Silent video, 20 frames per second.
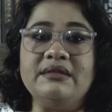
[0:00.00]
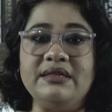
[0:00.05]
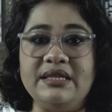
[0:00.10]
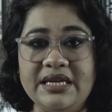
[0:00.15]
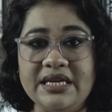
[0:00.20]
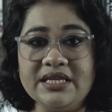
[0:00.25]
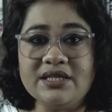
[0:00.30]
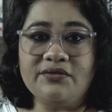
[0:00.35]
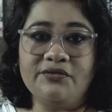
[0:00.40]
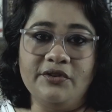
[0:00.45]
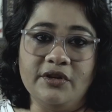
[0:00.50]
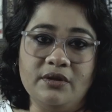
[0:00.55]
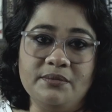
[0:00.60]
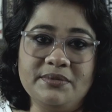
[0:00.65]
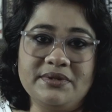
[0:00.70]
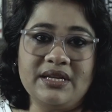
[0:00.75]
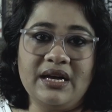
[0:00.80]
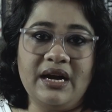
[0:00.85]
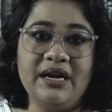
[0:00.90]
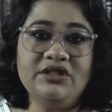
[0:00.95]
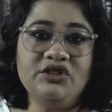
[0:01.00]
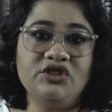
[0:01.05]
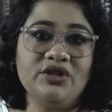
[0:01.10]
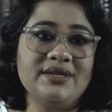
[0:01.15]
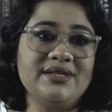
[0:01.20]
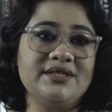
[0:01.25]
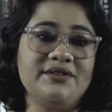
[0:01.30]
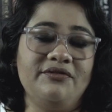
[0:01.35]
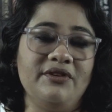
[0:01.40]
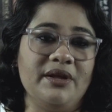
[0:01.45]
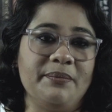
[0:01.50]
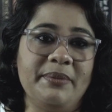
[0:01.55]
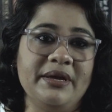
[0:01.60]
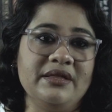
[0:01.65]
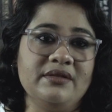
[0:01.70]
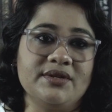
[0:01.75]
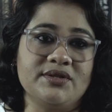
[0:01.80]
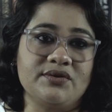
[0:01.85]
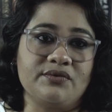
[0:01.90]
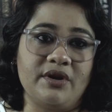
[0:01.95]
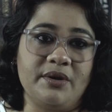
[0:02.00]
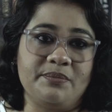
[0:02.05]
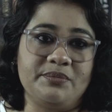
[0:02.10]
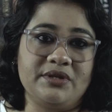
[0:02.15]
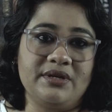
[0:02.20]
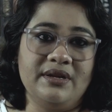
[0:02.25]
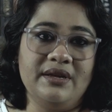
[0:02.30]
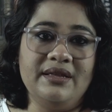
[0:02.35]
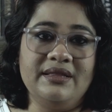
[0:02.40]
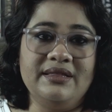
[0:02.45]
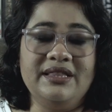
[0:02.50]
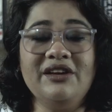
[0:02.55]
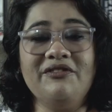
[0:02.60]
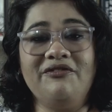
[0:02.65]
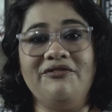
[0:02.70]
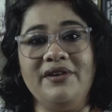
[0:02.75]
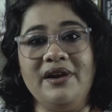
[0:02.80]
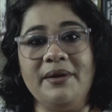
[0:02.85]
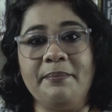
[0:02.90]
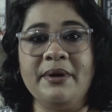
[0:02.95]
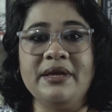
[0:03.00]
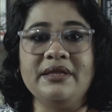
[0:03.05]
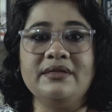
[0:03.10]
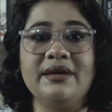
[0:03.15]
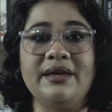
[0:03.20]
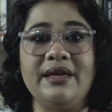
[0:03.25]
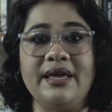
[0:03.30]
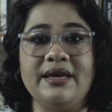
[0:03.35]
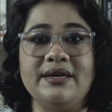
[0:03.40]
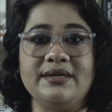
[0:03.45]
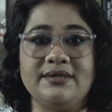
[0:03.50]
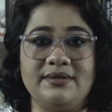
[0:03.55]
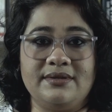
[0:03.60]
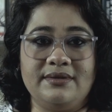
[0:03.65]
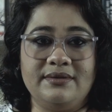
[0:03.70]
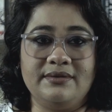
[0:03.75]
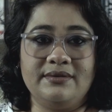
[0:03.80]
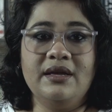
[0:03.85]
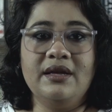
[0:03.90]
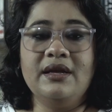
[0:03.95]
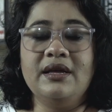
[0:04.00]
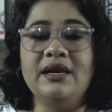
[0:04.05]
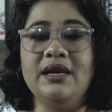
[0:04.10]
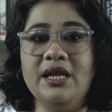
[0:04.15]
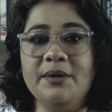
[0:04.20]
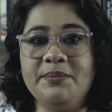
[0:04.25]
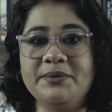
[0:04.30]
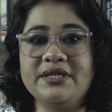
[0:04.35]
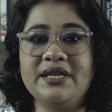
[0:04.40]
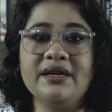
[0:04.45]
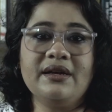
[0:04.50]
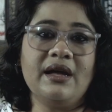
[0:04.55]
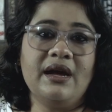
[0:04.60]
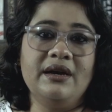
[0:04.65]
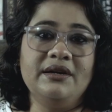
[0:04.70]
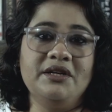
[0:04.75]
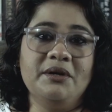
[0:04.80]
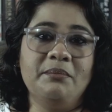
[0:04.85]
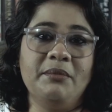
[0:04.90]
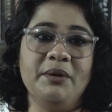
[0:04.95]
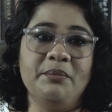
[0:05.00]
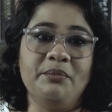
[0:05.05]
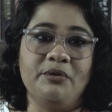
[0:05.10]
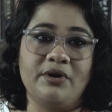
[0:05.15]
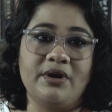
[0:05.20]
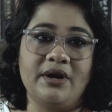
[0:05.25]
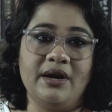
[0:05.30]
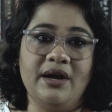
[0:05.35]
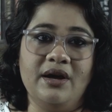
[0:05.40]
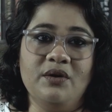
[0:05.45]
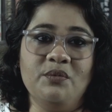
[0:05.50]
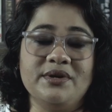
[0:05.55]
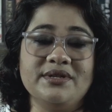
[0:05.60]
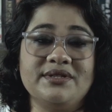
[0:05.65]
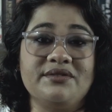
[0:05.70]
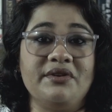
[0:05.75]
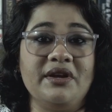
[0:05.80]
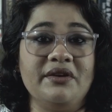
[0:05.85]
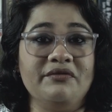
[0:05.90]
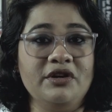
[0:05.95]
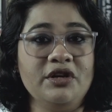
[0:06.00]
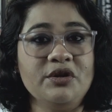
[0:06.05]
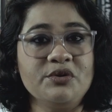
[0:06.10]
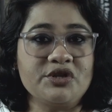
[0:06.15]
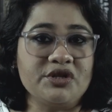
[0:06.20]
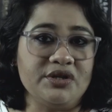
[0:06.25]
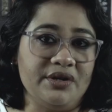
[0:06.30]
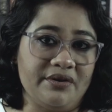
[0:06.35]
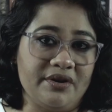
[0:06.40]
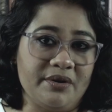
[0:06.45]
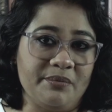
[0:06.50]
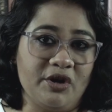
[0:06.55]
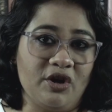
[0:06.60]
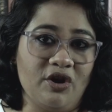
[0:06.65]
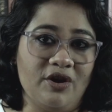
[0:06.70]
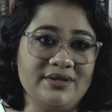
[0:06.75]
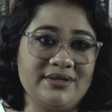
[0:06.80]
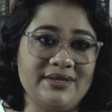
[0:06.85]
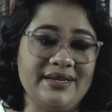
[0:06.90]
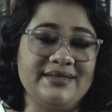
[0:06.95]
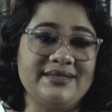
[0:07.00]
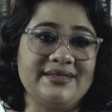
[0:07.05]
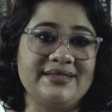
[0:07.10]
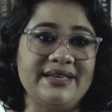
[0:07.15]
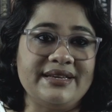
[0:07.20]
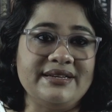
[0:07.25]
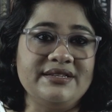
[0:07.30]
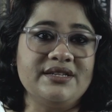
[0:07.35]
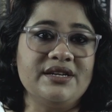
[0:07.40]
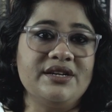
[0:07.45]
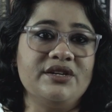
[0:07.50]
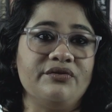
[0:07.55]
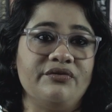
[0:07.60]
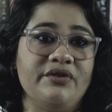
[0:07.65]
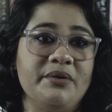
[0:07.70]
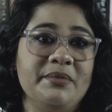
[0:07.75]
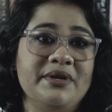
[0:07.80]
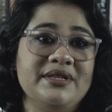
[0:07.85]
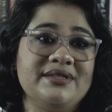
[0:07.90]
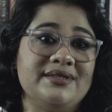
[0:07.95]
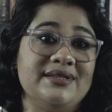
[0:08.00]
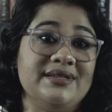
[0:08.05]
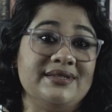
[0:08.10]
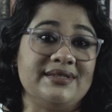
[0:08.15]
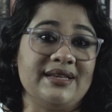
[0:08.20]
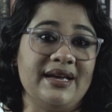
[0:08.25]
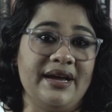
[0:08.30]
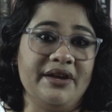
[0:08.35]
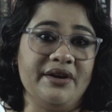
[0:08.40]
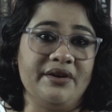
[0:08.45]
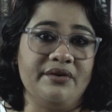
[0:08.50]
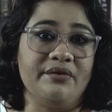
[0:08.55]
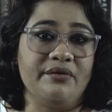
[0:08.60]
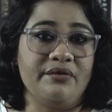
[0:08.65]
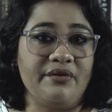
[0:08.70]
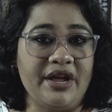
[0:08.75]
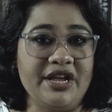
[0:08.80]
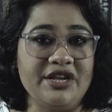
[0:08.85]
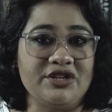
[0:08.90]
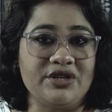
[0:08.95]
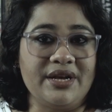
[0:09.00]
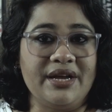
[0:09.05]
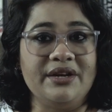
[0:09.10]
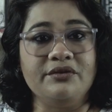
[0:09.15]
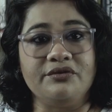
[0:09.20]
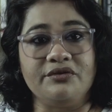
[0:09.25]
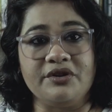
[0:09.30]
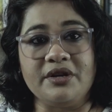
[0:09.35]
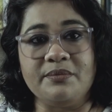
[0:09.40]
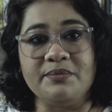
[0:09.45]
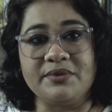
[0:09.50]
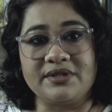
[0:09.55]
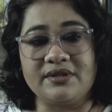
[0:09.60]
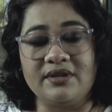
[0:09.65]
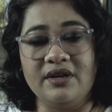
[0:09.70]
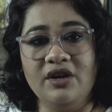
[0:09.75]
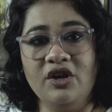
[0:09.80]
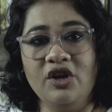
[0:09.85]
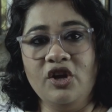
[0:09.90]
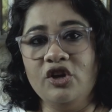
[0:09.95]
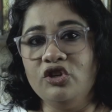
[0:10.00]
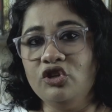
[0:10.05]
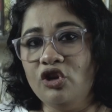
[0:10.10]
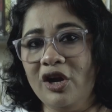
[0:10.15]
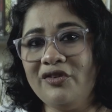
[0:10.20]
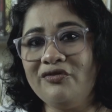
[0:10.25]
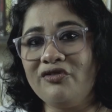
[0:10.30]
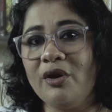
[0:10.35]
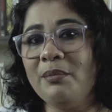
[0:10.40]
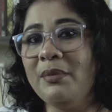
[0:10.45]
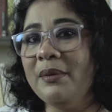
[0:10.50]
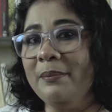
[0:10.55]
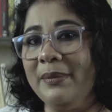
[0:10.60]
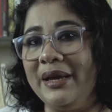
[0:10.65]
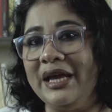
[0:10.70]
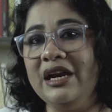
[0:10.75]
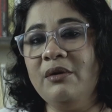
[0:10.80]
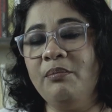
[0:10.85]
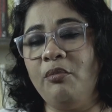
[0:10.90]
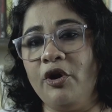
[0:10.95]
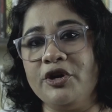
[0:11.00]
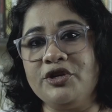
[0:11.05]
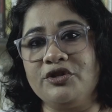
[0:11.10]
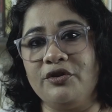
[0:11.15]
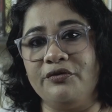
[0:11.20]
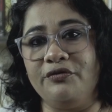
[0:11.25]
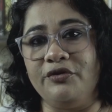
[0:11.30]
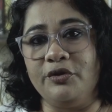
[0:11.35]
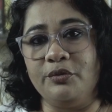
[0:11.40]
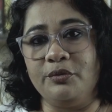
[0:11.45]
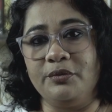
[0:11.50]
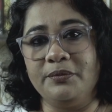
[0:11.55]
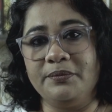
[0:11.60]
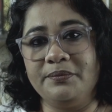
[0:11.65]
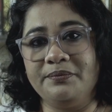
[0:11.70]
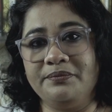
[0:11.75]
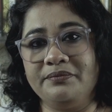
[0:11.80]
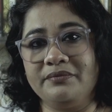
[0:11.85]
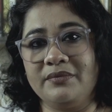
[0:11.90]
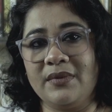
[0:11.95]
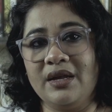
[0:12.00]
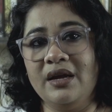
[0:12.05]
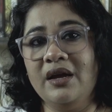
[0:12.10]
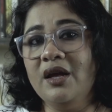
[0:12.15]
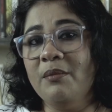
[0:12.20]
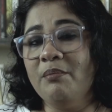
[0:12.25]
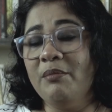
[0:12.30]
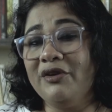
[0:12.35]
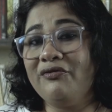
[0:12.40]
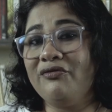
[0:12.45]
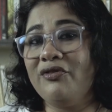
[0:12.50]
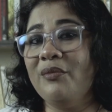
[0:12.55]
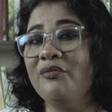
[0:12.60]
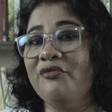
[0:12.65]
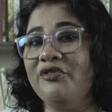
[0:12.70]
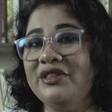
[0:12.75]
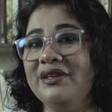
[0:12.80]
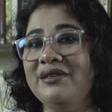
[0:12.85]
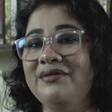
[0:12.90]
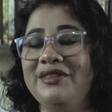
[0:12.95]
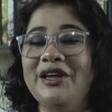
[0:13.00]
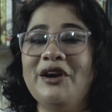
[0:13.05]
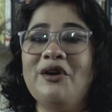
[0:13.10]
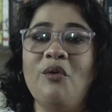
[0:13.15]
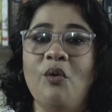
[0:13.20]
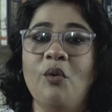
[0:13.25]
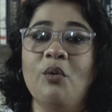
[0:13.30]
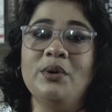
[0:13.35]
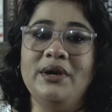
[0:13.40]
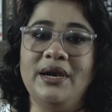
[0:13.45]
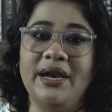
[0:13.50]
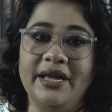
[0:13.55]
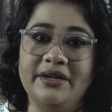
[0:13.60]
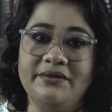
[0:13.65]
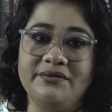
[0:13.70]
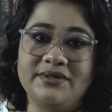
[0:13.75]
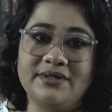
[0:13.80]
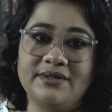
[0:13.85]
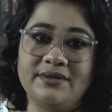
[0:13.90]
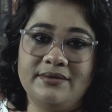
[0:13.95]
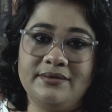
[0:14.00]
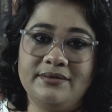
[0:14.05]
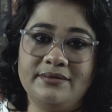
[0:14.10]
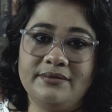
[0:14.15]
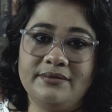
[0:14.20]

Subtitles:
These films aren't just flipping the script, they're flipping the gaze. Lipstick Under My Burqa was revolutionary because it centered women's desire, rage, and dreams, not from a male point of view, but from within their own lives.